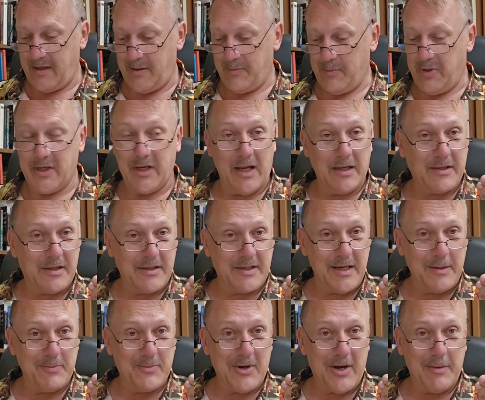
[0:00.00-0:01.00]
but at the
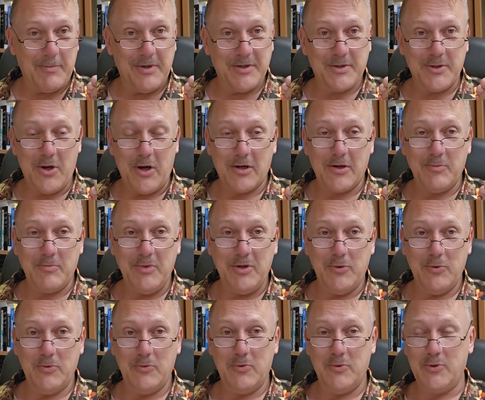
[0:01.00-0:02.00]
same time, he's not
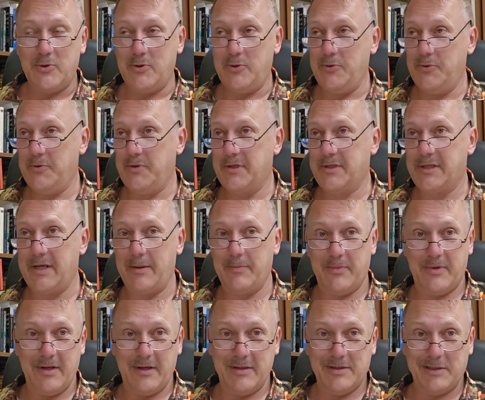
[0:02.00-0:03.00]
immune to the same
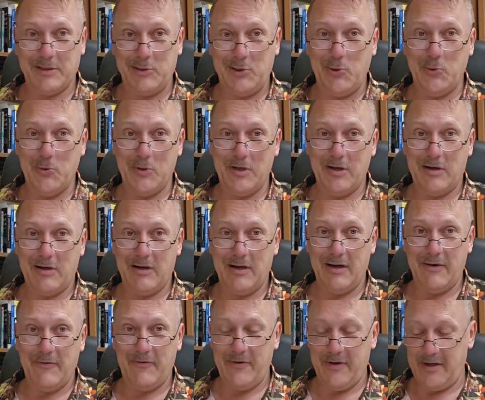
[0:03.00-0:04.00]
things that you and
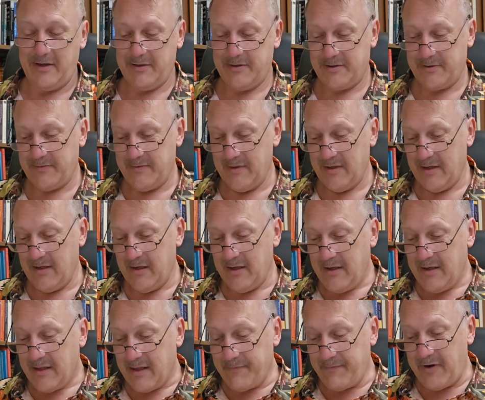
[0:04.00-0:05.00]
I face.
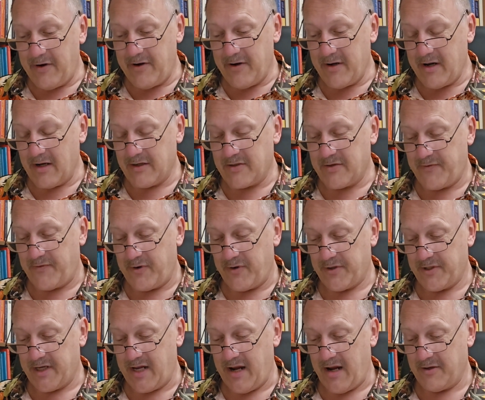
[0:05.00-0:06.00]
The very next
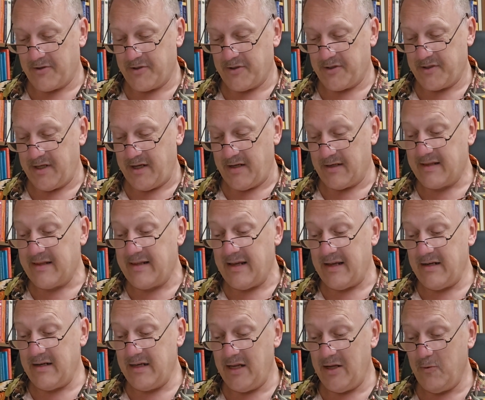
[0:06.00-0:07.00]
verse catches that.
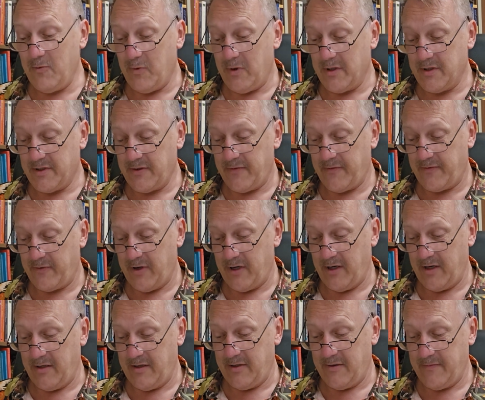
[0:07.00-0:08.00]
Then he was
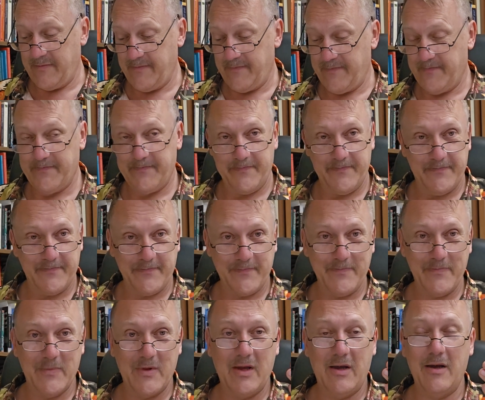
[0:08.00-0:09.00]
afraid.
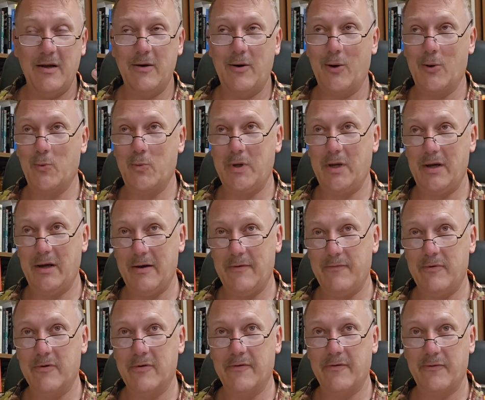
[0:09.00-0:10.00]
Okay, are we
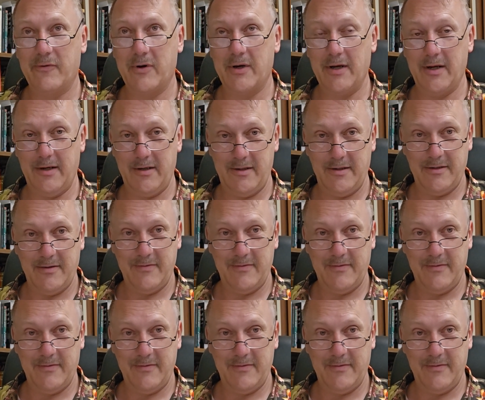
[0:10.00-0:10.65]
ever afraid?